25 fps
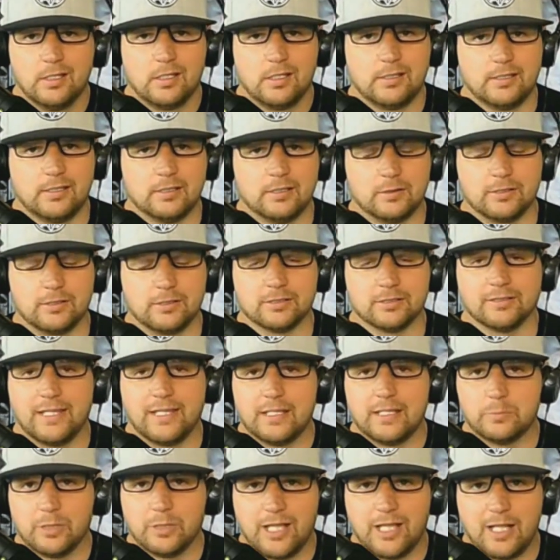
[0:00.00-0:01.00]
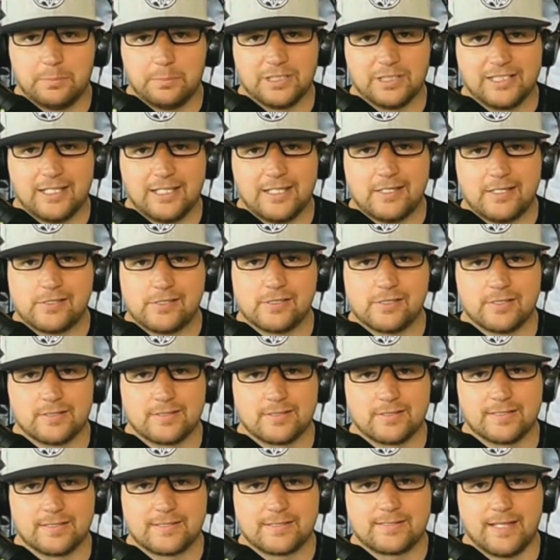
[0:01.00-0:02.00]
your label
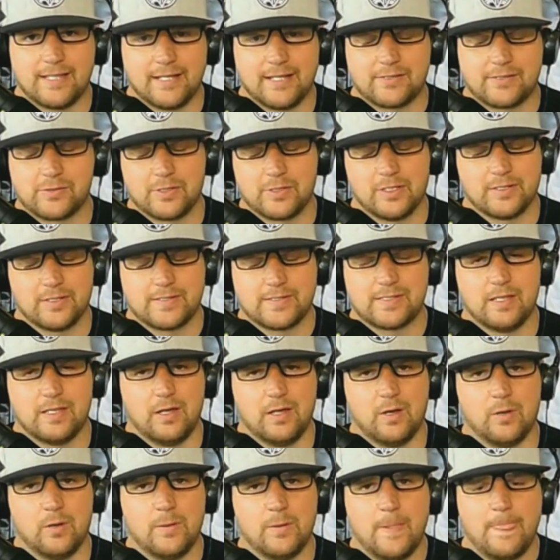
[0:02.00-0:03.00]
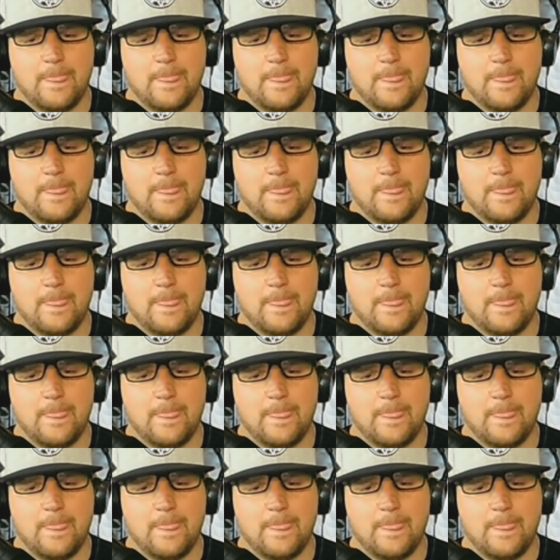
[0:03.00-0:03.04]
obligations, etc. So,